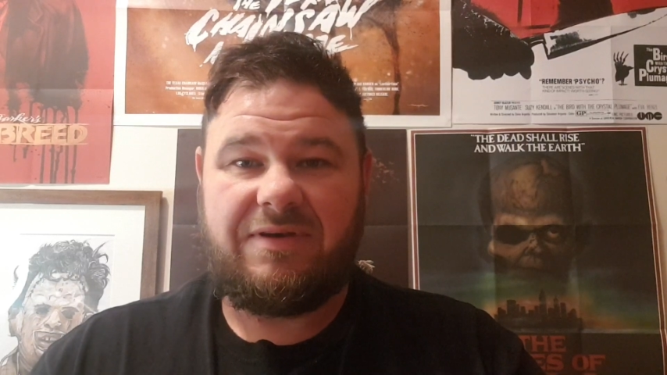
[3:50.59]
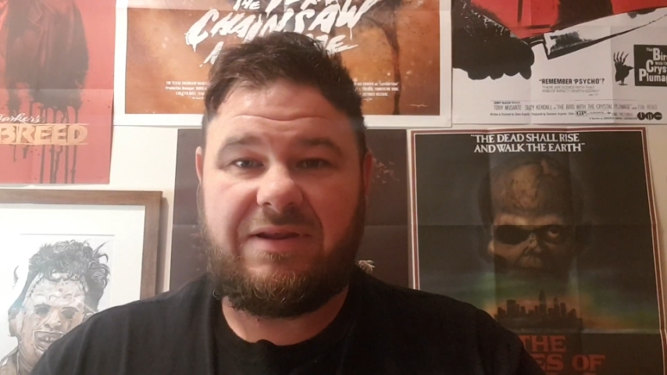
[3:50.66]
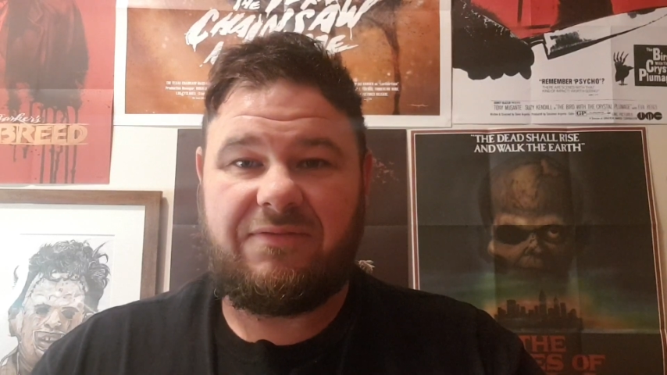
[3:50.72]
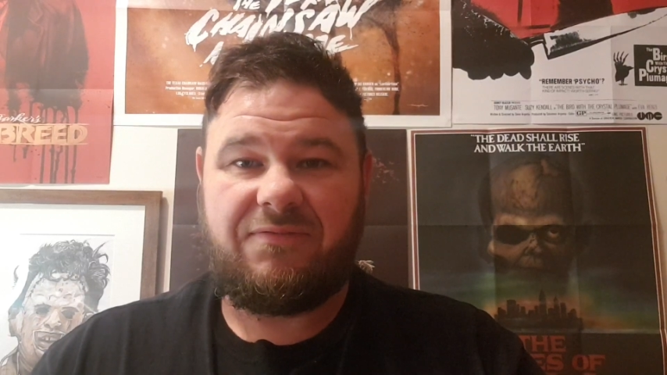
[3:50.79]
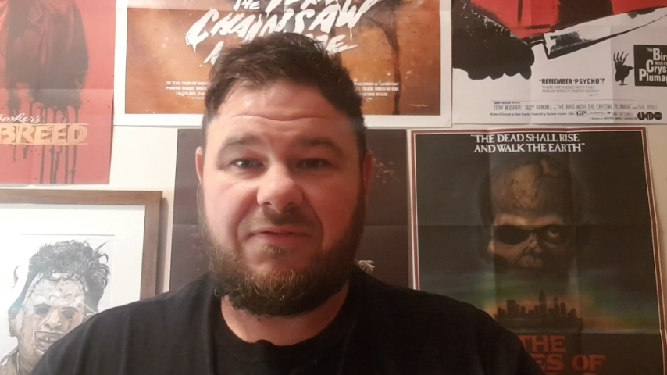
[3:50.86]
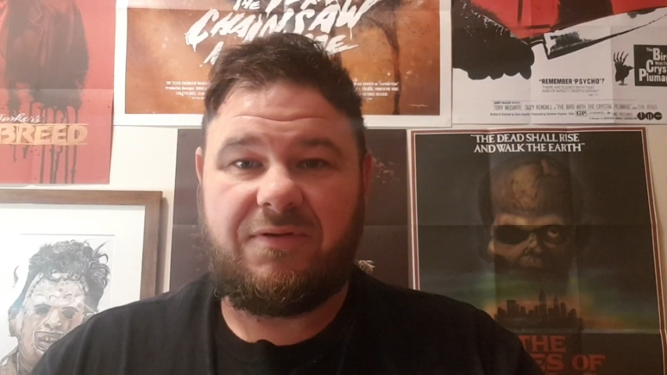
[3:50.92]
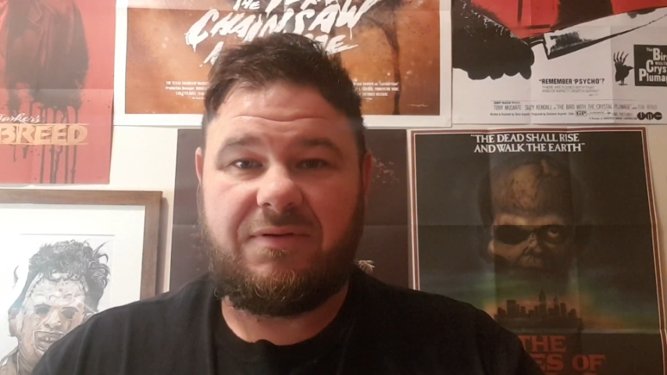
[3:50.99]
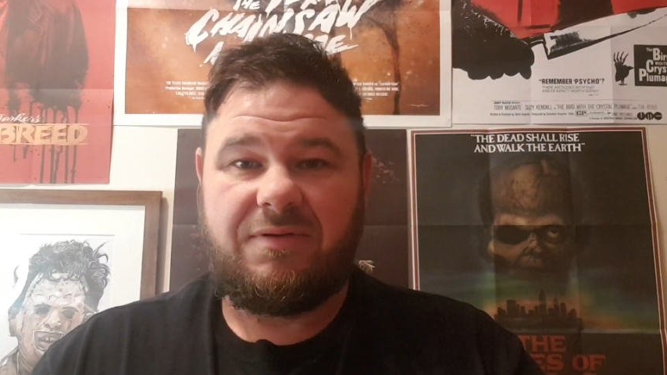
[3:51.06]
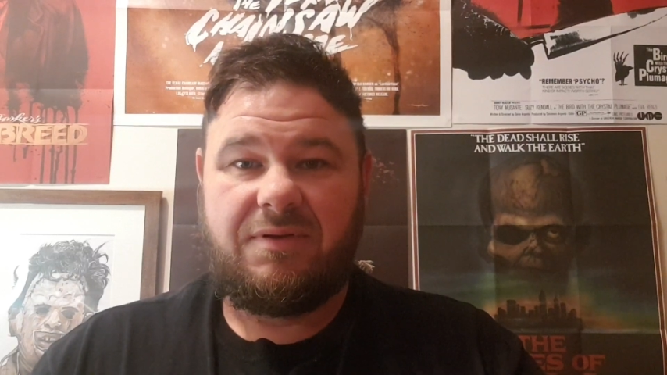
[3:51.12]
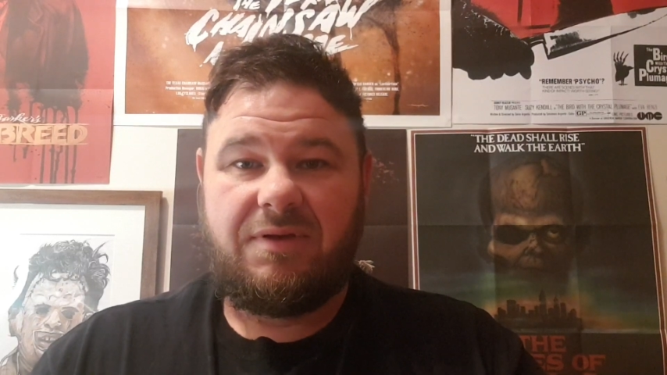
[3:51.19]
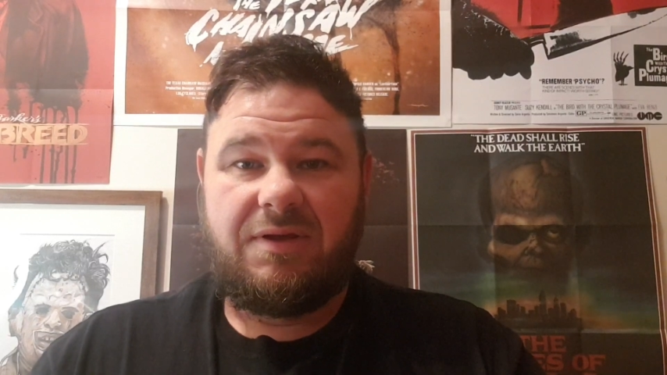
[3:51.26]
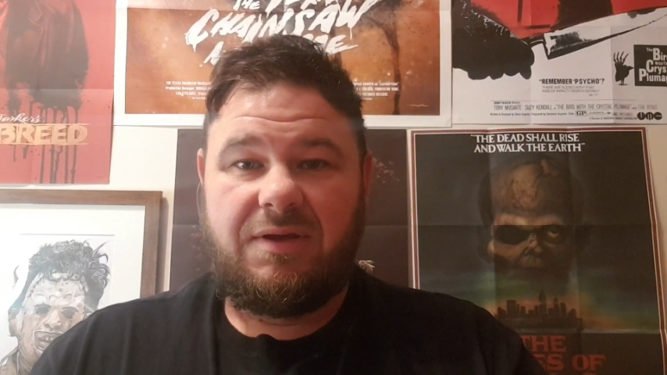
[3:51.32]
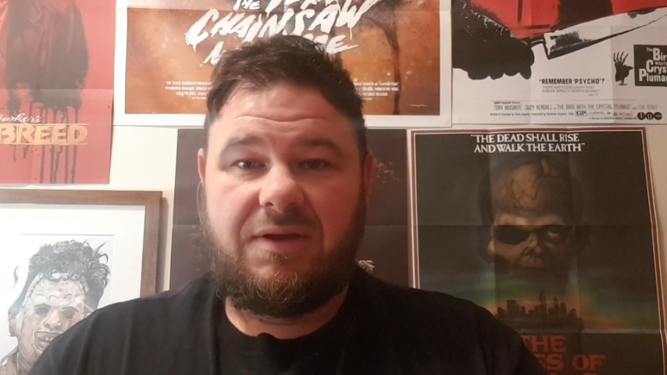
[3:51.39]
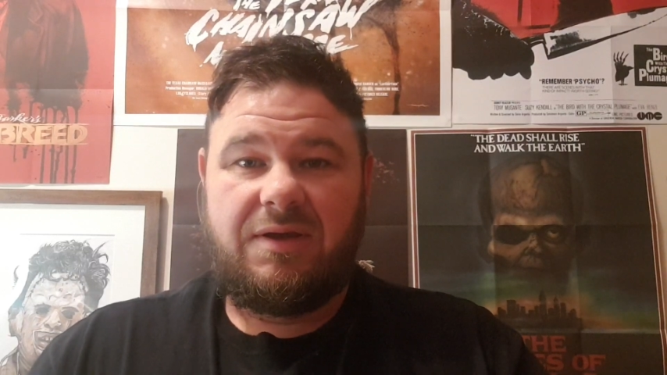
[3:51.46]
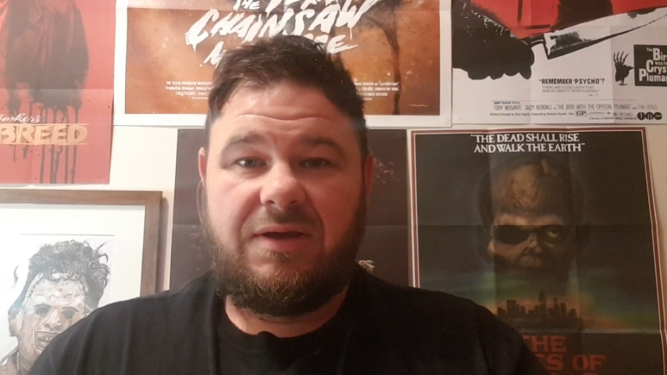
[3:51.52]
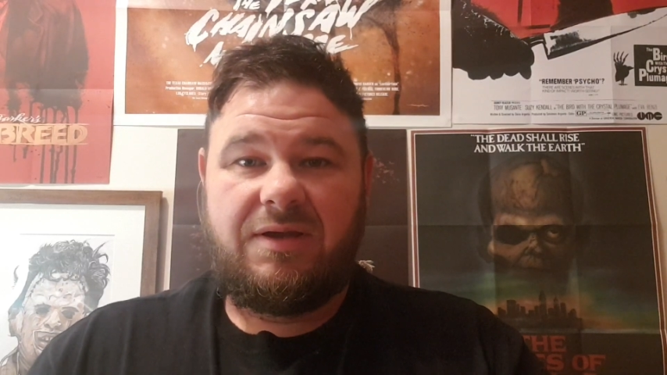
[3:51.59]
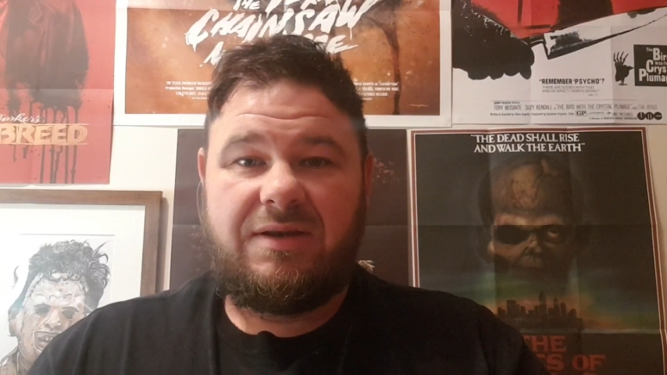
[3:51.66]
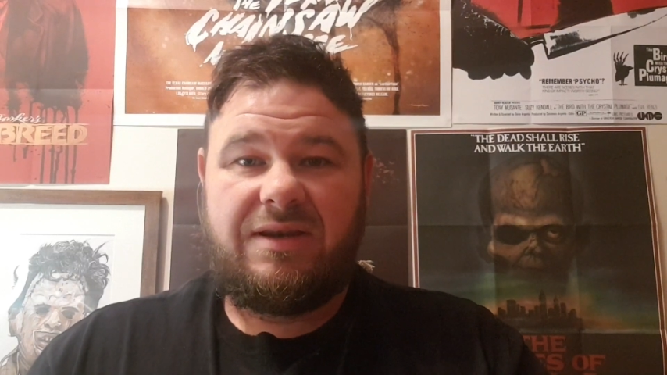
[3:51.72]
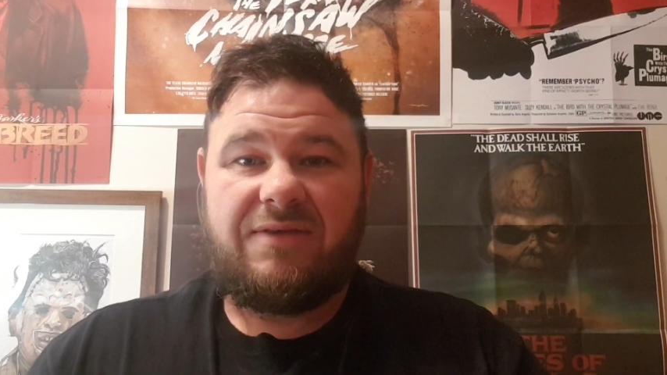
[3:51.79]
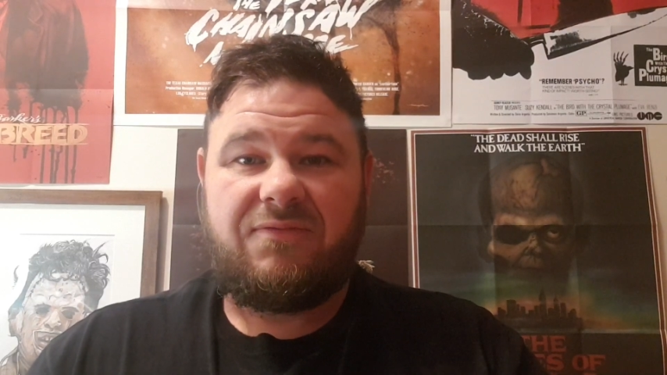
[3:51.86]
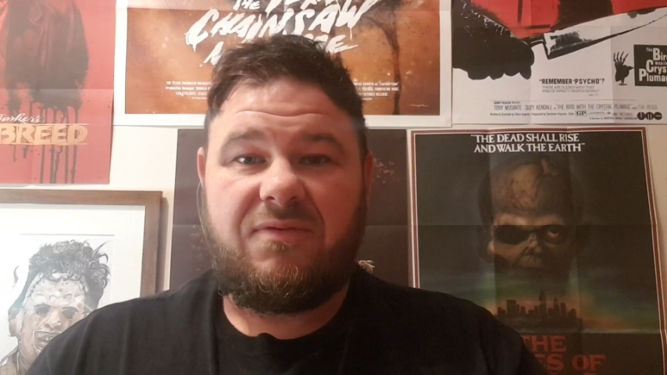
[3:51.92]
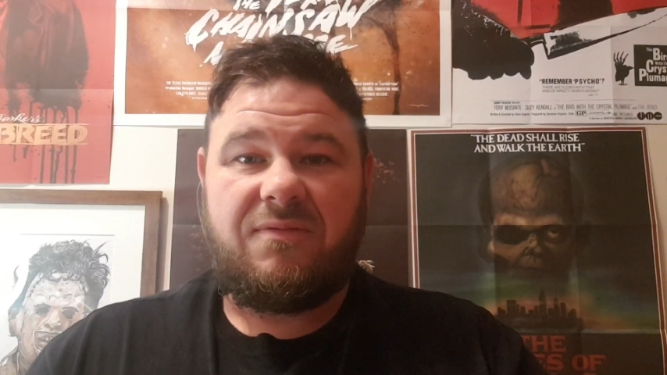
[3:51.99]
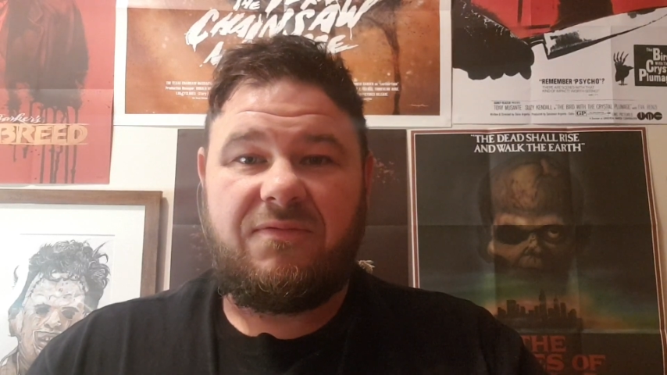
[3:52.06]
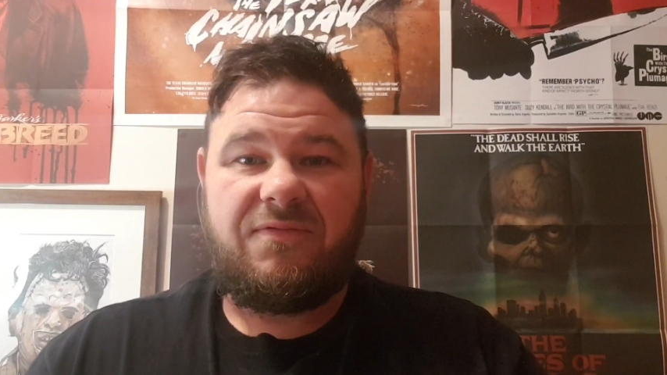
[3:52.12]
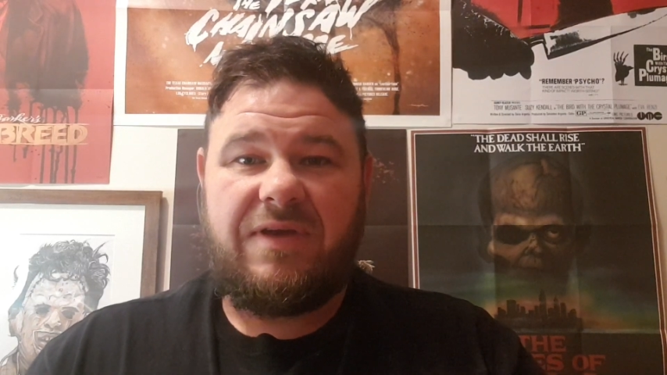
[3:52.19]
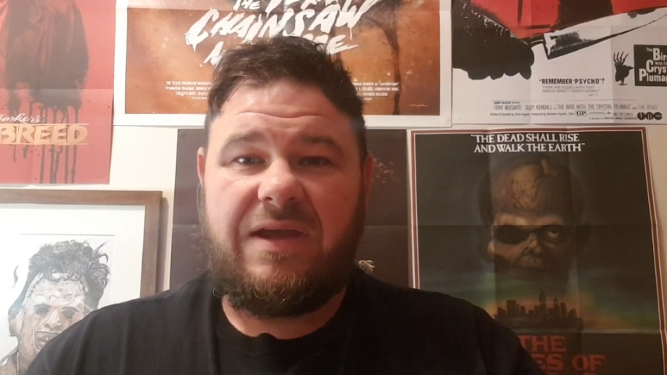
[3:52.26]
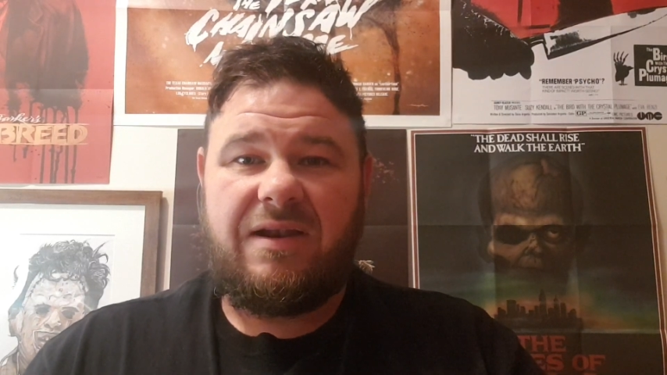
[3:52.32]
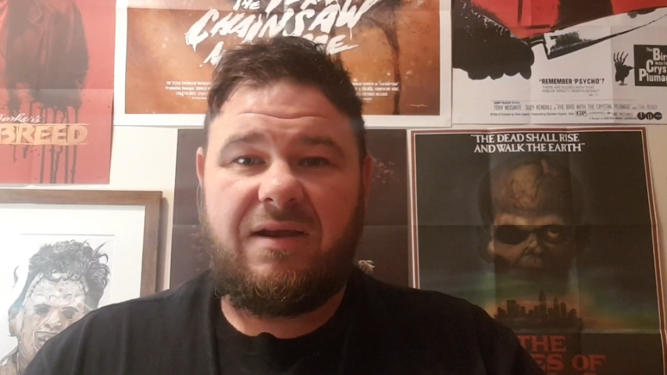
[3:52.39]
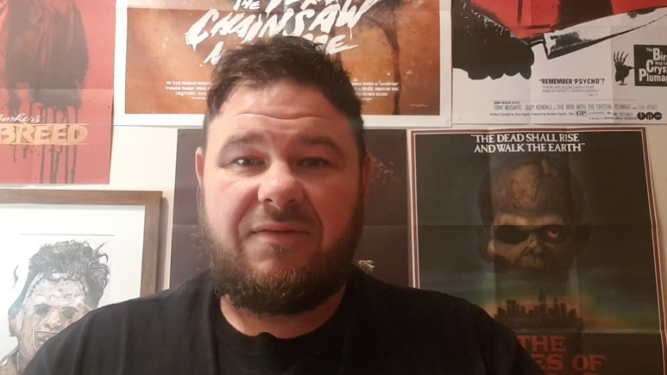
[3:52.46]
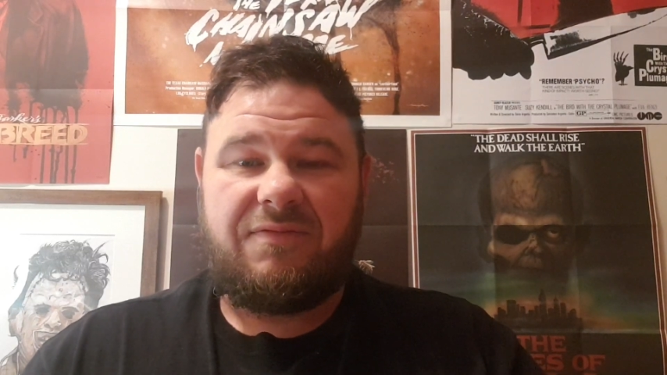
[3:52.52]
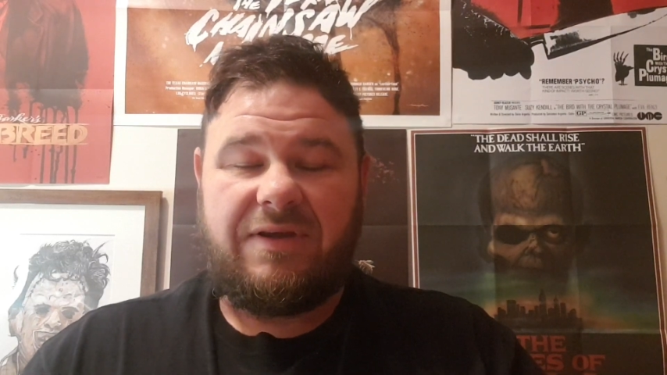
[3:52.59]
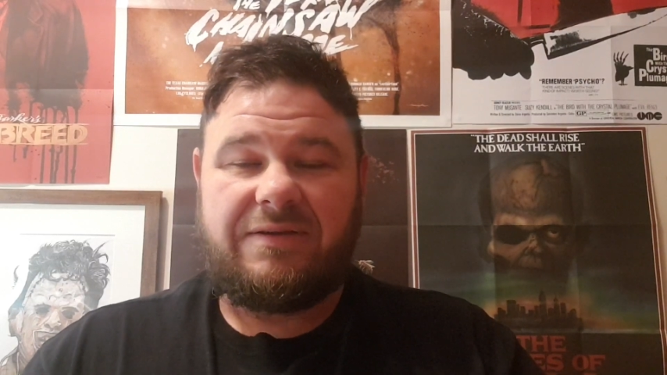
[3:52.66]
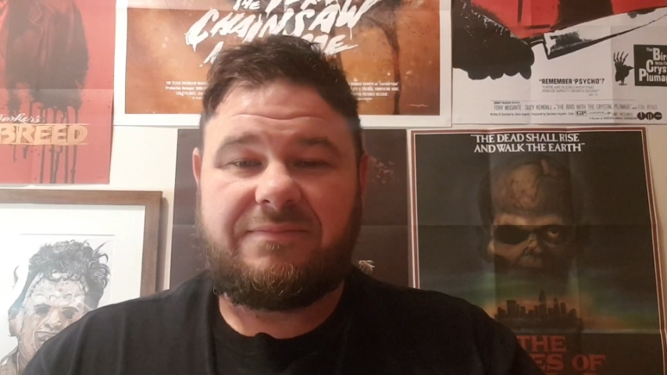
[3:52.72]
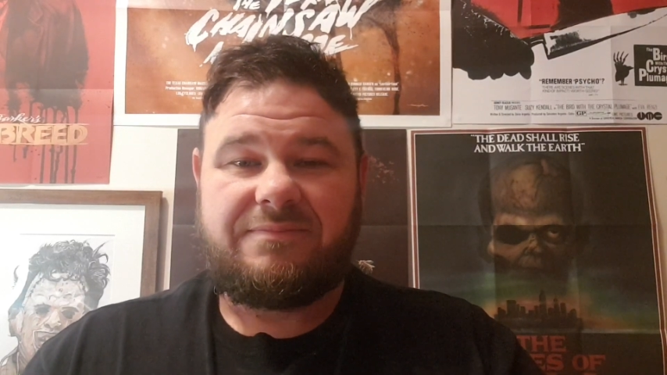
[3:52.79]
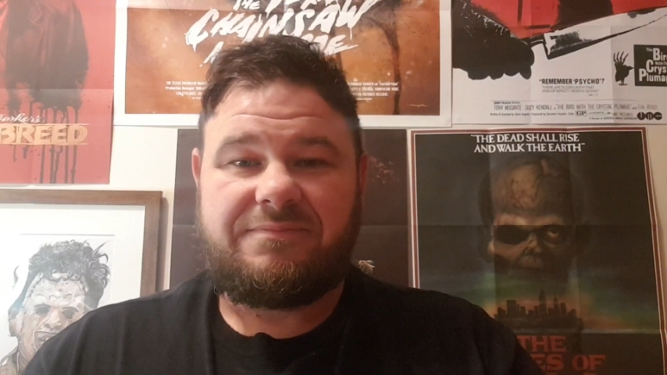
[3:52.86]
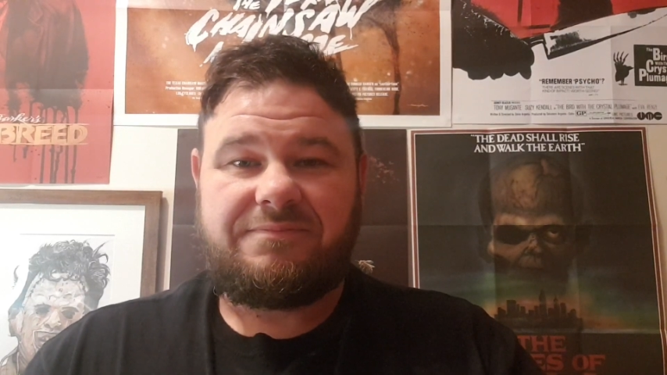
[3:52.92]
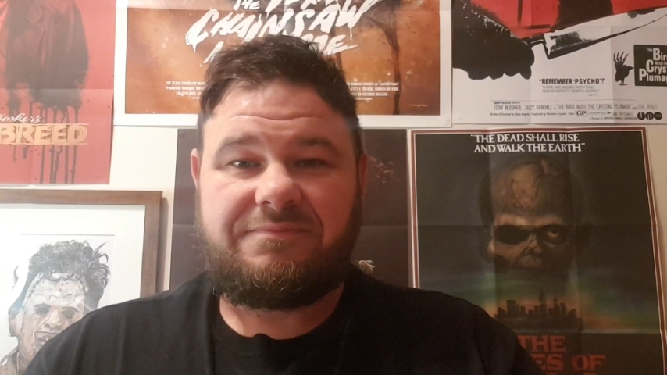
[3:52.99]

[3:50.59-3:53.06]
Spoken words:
different feel, I think.